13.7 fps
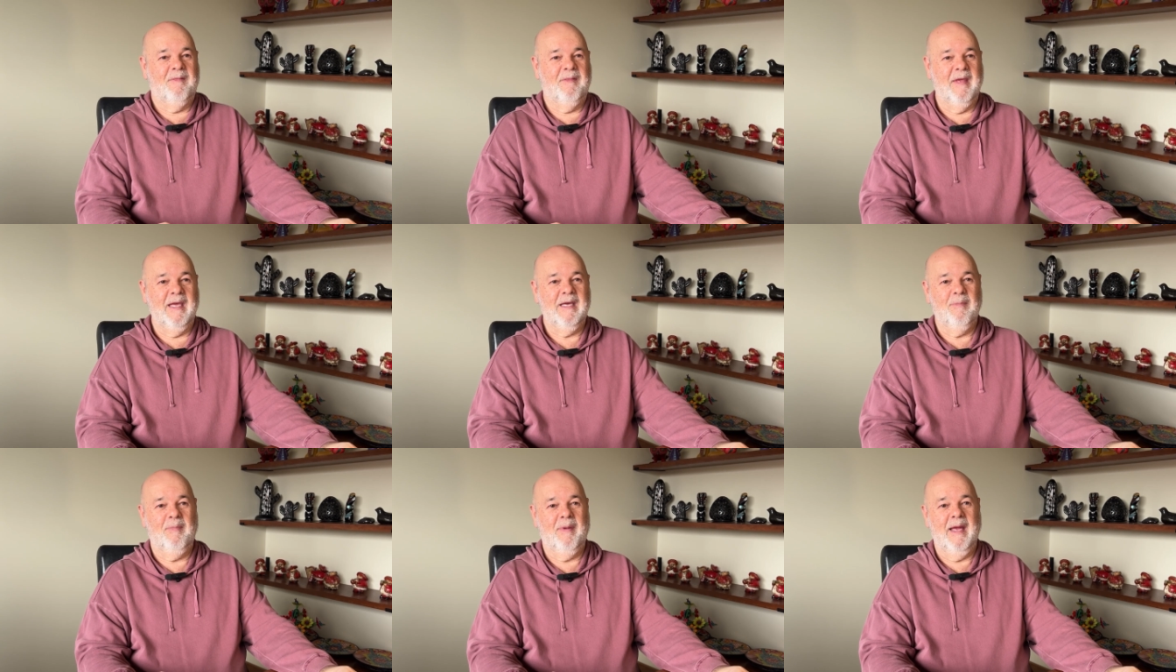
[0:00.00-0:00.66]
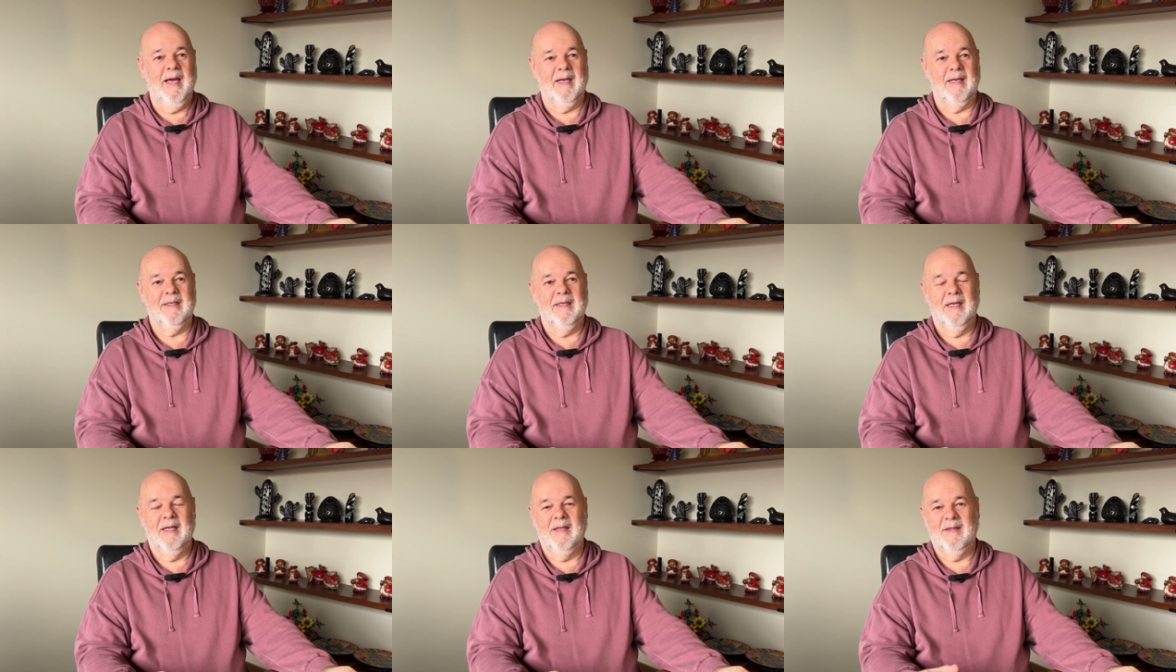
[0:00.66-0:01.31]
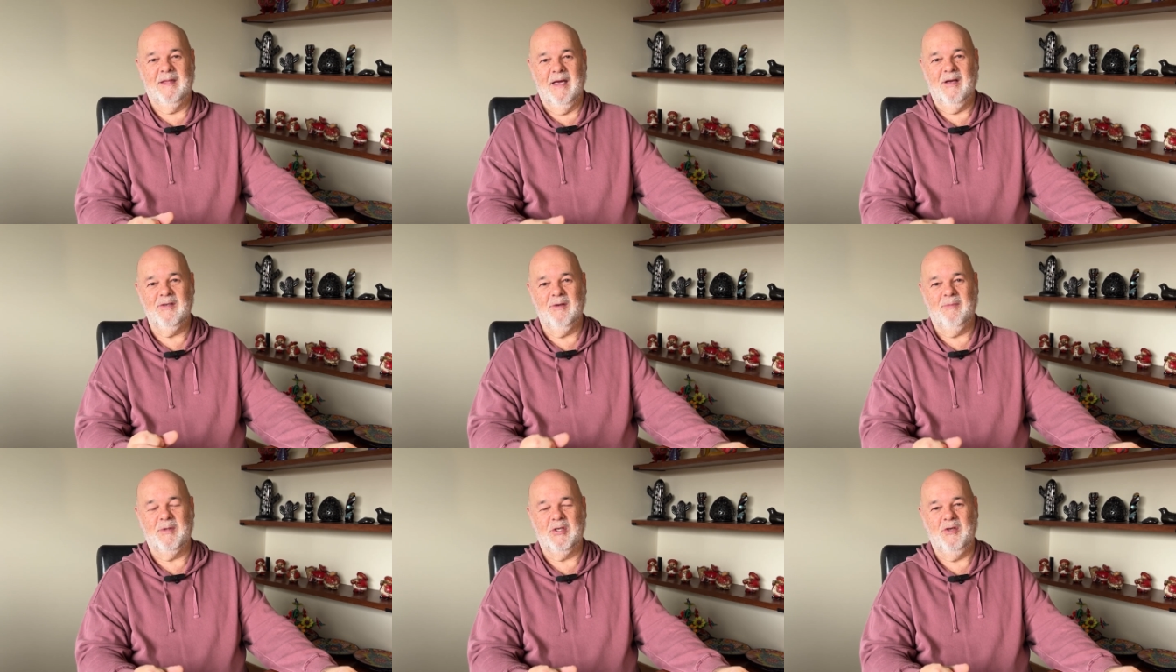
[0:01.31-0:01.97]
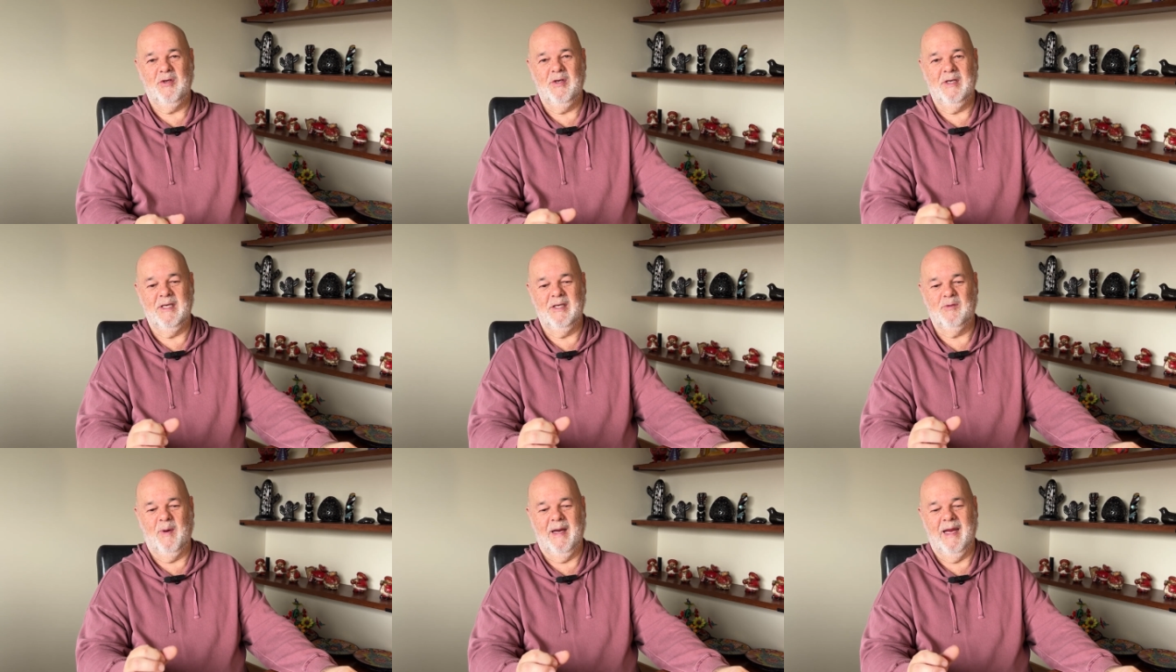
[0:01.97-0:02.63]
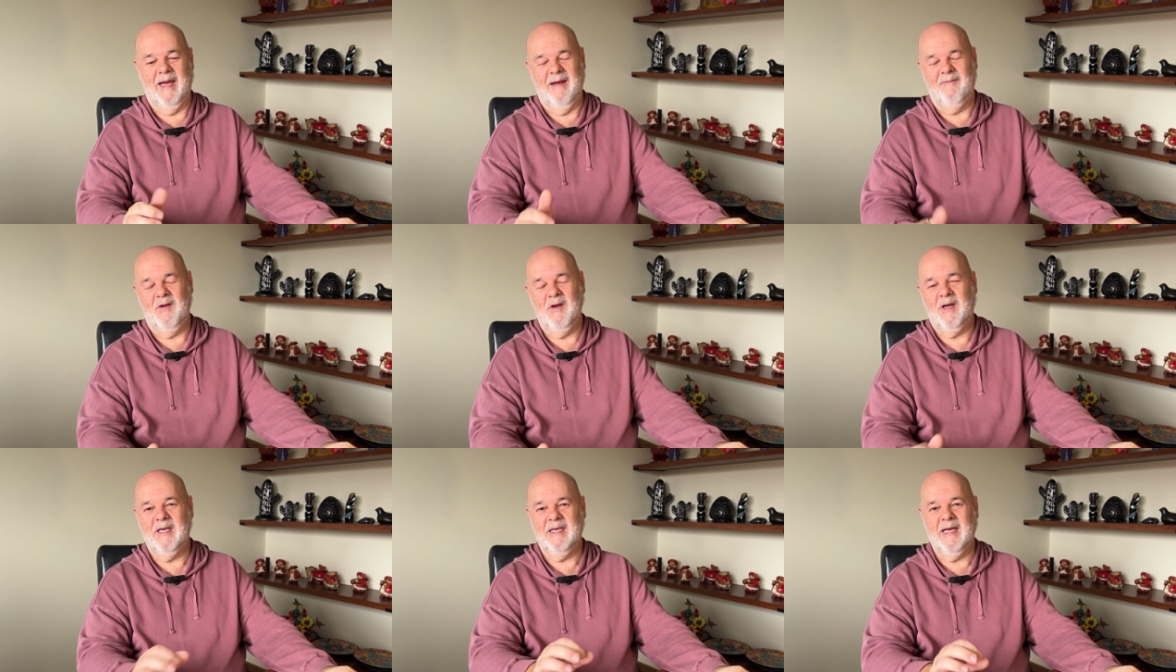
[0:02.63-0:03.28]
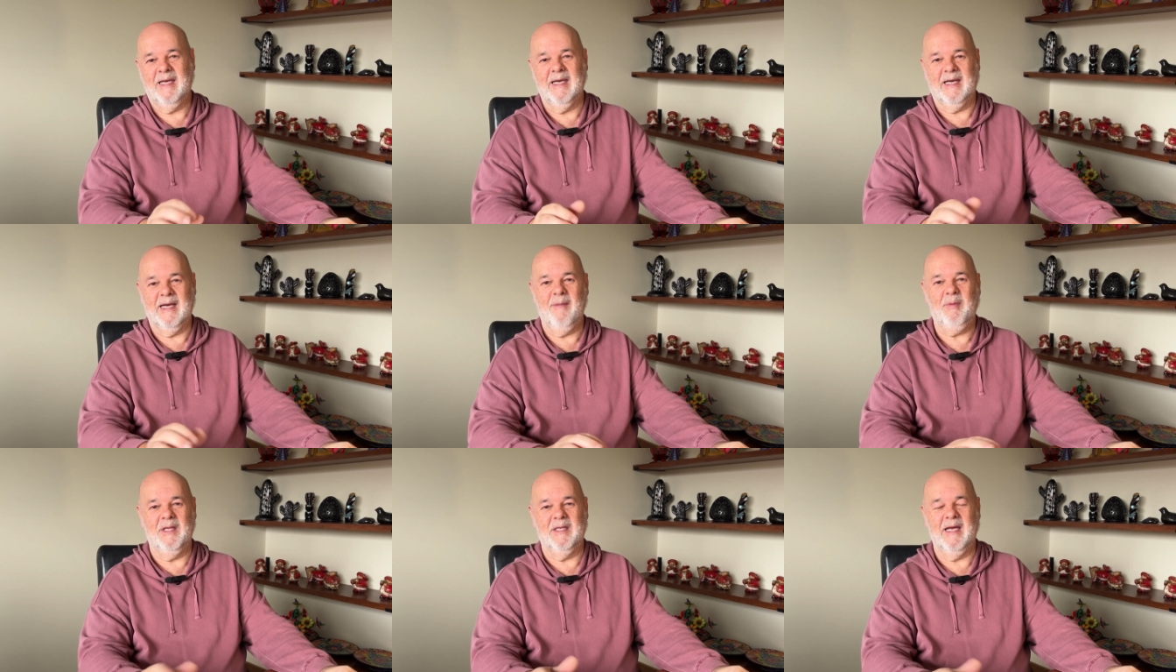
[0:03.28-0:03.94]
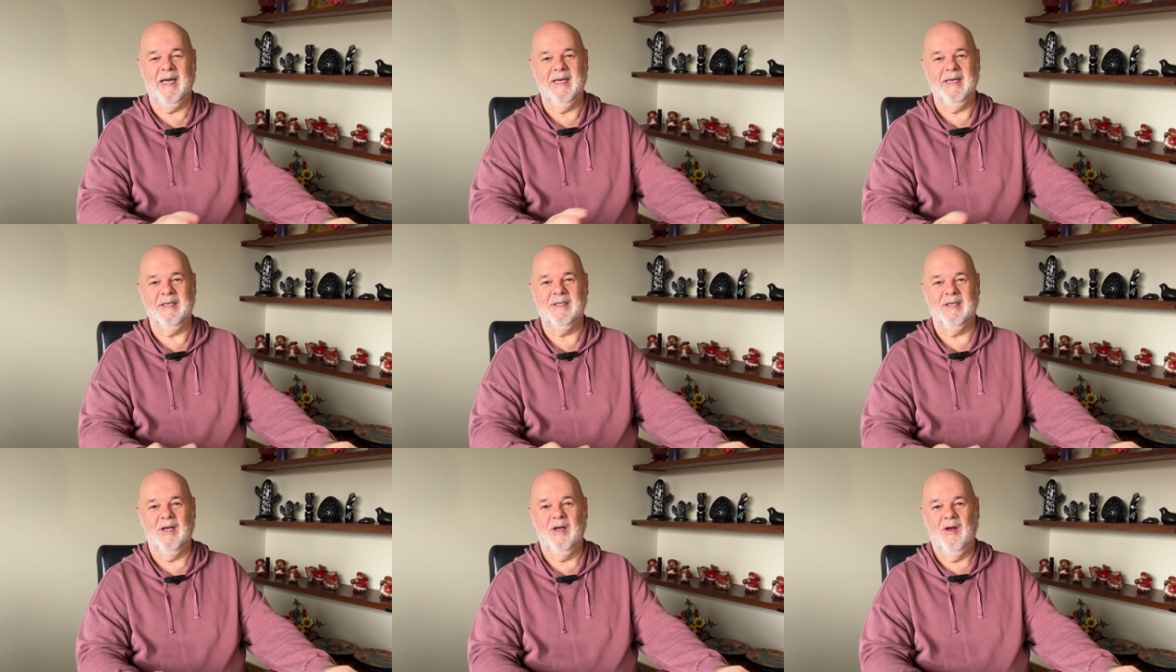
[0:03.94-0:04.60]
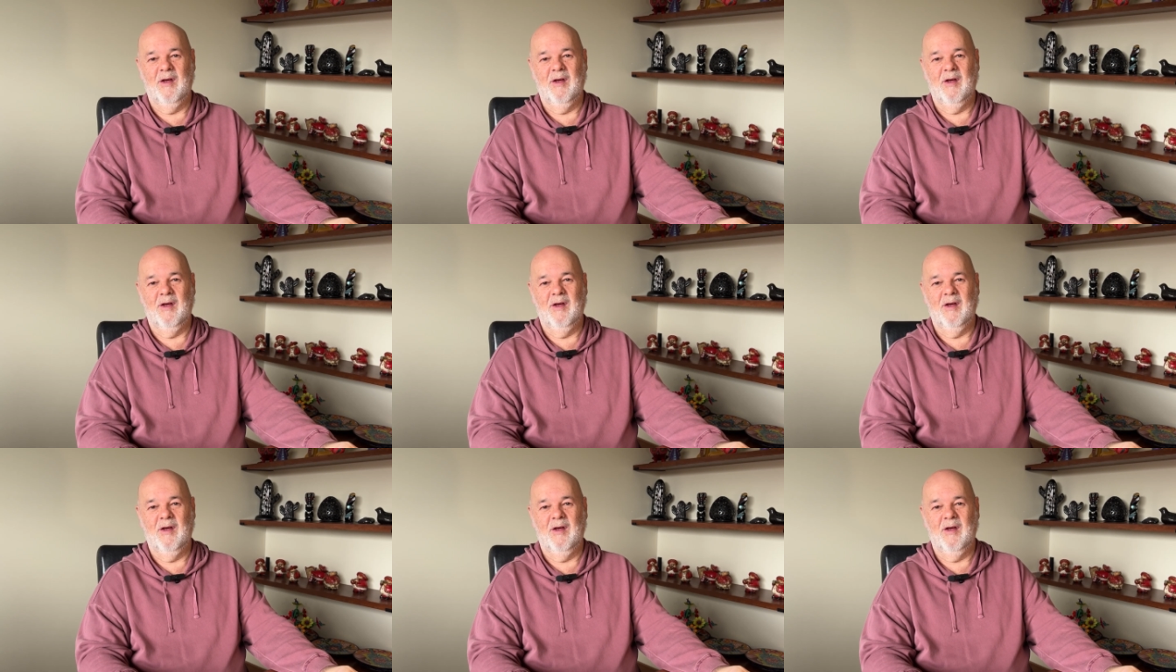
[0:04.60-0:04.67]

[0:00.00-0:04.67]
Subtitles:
Think about those opportunities where if you can take a couple of days